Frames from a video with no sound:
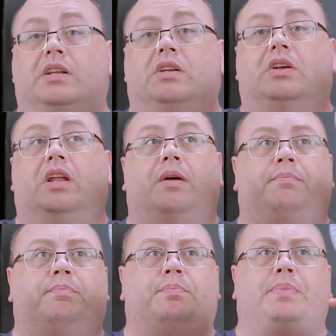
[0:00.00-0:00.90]
and
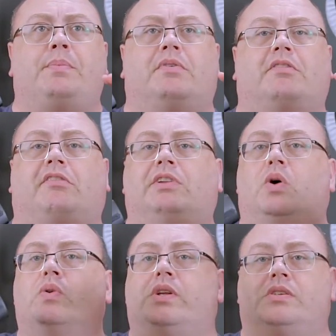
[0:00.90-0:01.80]
people a
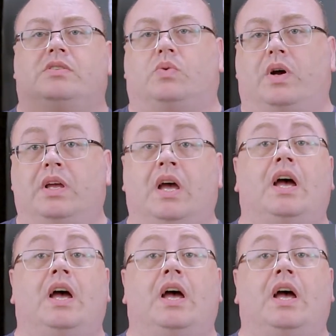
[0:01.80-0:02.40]
long distance away,